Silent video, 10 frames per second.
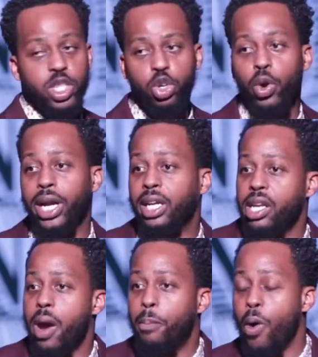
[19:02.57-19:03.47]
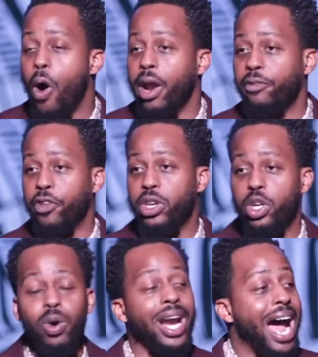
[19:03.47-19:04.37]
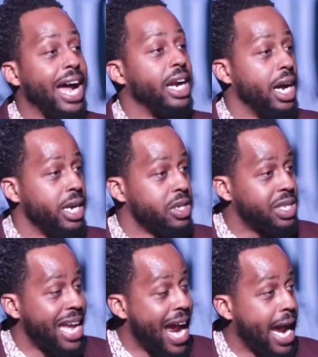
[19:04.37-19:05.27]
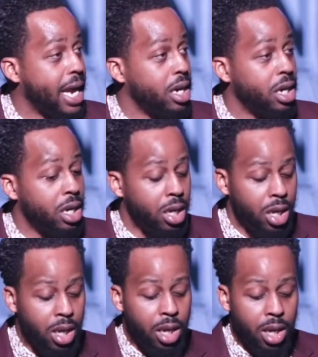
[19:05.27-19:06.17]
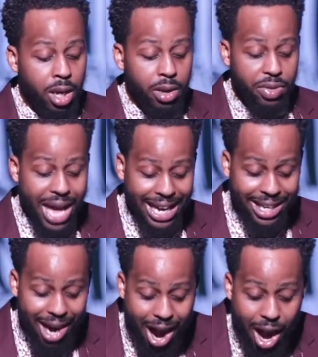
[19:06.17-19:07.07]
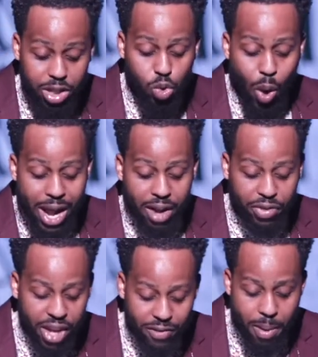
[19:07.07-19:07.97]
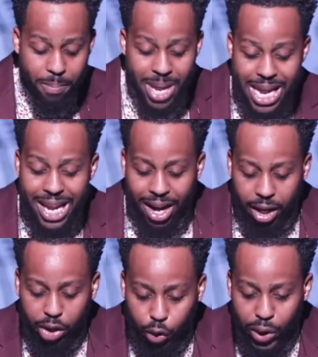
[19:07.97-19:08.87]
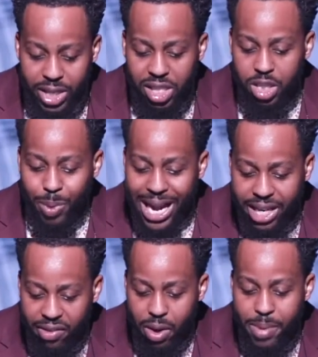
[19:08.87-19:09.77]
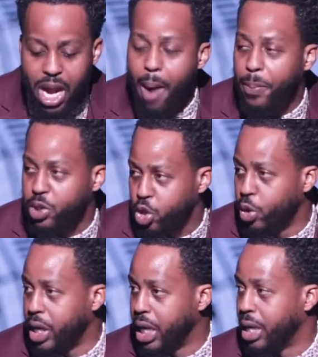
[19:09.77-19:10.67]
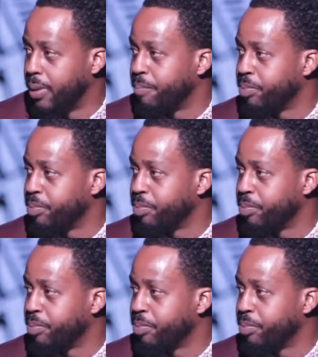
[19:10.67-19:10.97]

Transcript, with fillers: it's critically important for you and I to understand that God's way of giving me increase is by giving me opportunity.